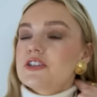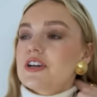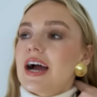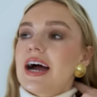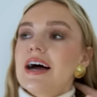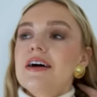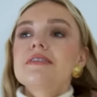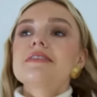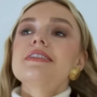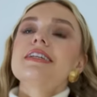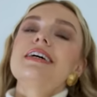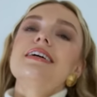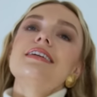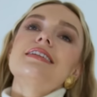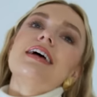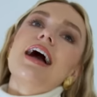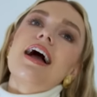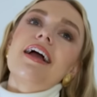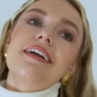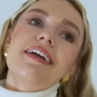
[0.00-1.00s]

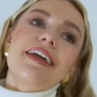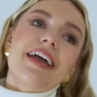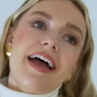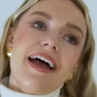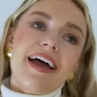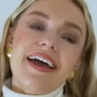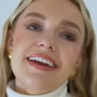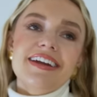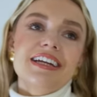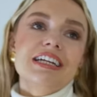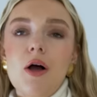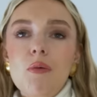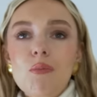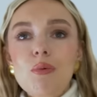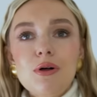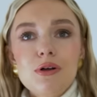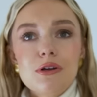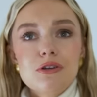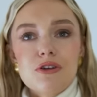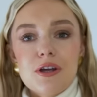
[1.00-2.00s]
trousers, again, a
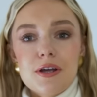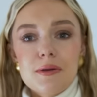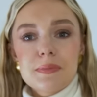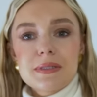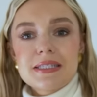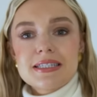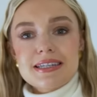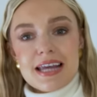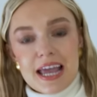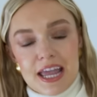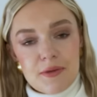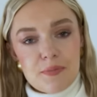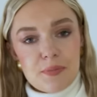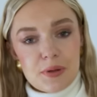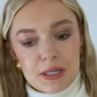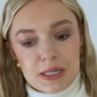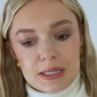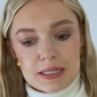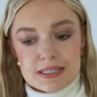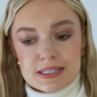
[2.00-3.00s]
wardrobe
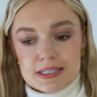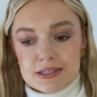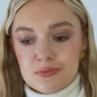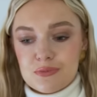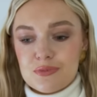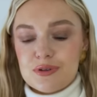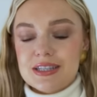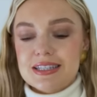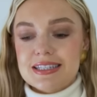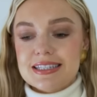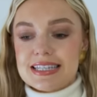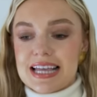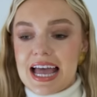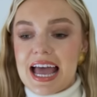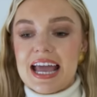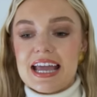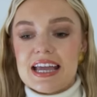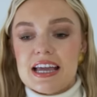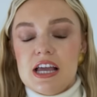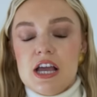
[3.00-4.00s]
staple, some would
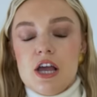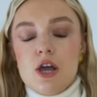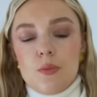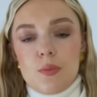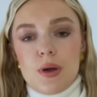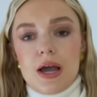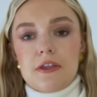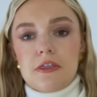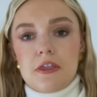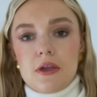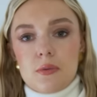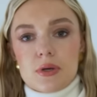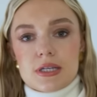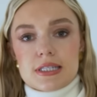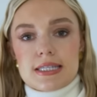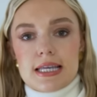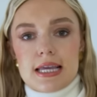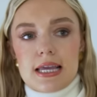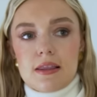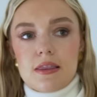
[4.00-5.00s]
say, but I think we're
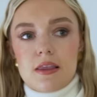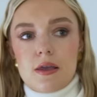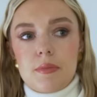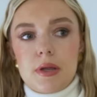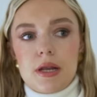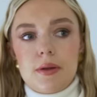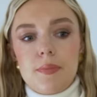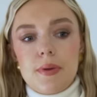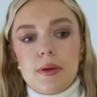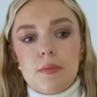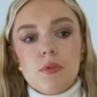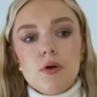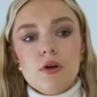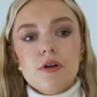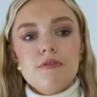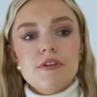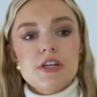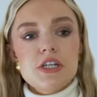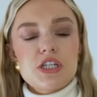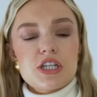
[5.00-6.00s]
seeing them in a bit more
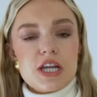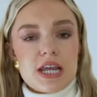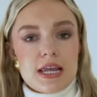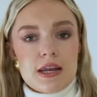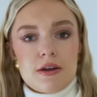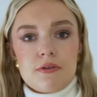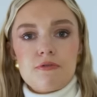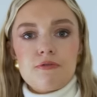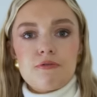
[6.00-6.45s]
of a jean